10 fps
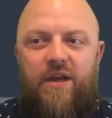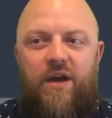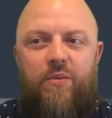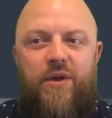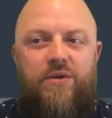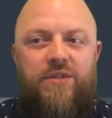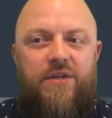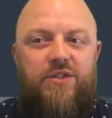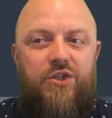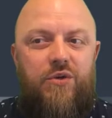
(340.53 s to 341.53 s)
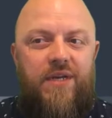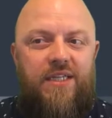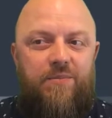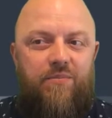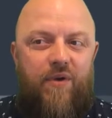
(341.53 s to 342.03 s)
We also do
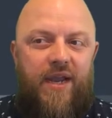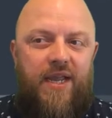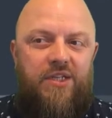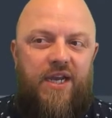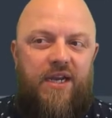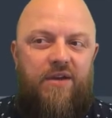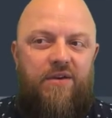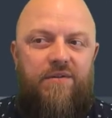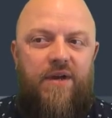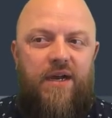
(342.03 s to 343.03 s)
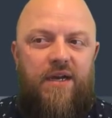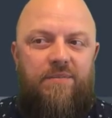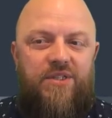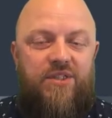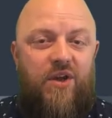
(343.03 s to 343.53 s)
need to bring in
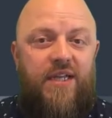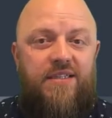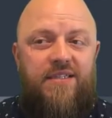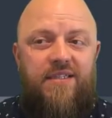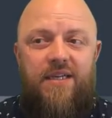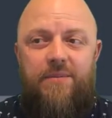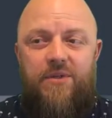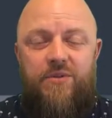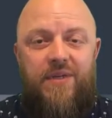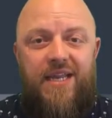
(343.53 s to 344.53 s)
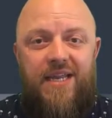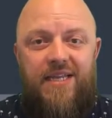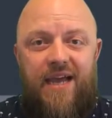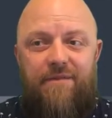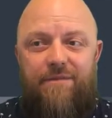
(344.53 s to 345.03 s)
Django sites because we
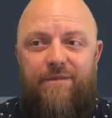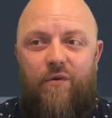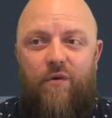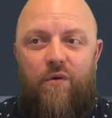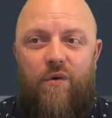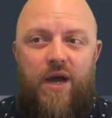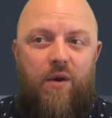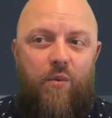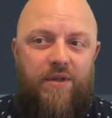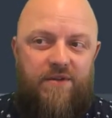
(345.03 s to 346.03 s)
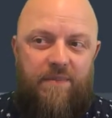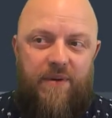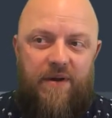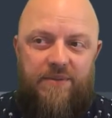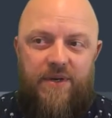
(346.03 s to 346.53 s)
need that for one-time
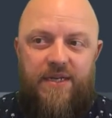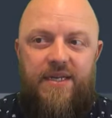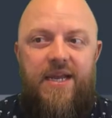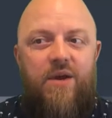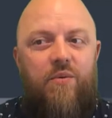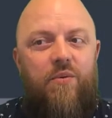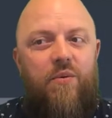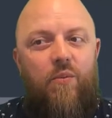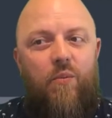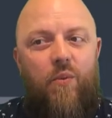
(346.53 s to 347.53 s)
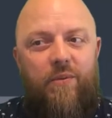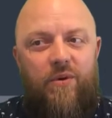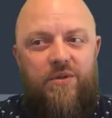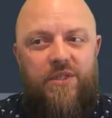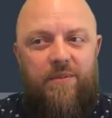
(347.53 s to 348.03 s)
password. We will
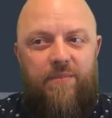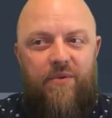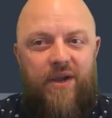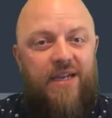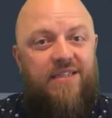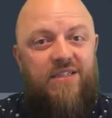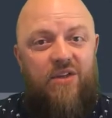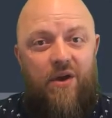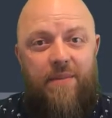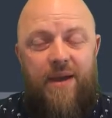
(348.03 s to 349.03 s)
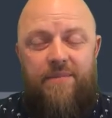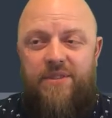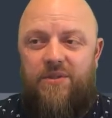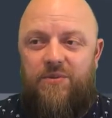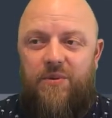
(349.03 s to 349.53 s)
also be bringing in
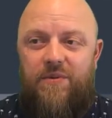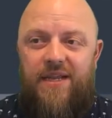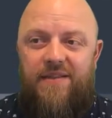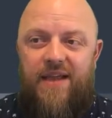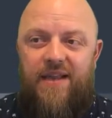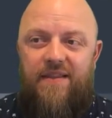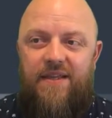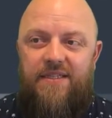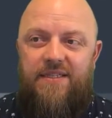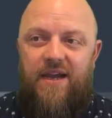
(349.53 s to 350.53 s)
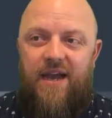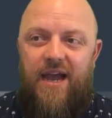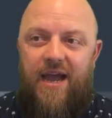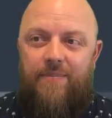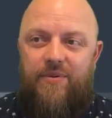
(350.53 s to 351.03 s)
sitemaps because we'll need that in this
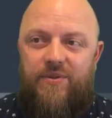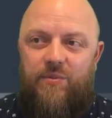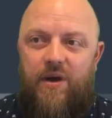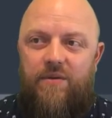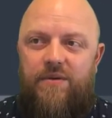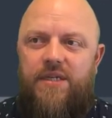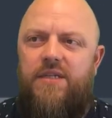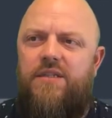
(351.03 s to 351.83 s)
app as well.